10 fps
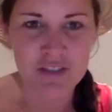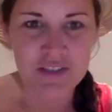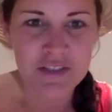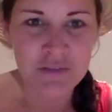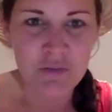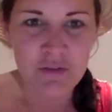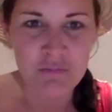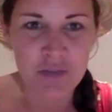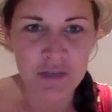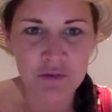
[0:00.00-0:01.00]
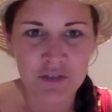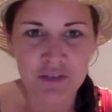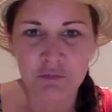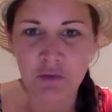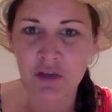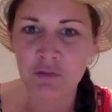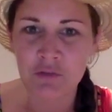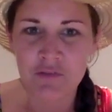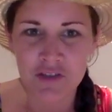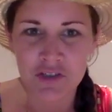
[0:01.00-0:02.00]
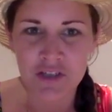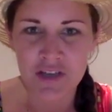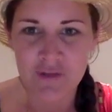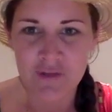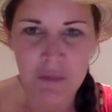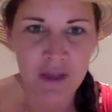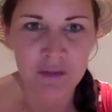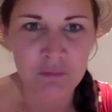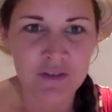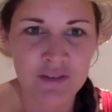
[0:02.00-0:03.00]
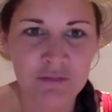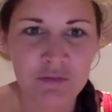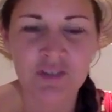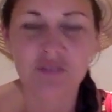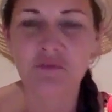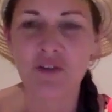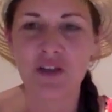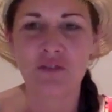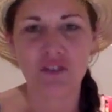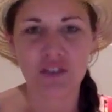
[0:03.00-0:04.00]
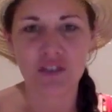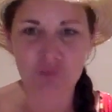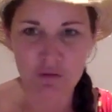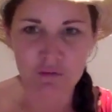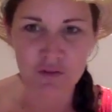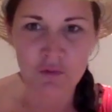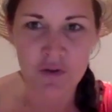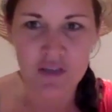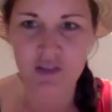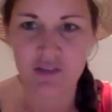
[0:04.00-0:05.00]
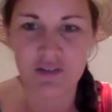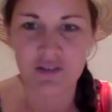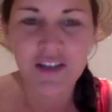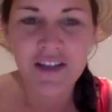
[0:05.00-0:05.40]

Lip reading: Lindsay's one of my coaches, but we've actually never met in person, which is so funny. I feel like I've known her for 20 years.